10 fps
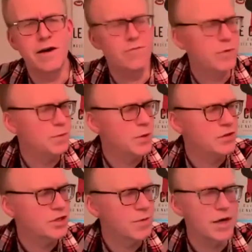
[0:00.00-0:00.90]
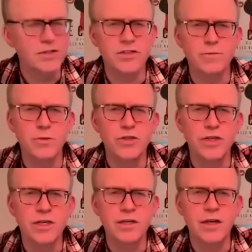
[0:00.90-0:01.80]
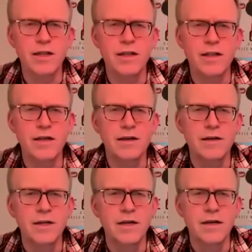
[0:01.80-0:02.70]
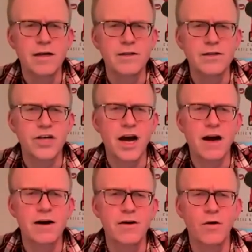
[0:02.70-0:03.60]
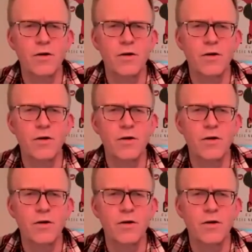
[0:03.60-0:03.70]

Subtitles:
I've put some of his music in the chat.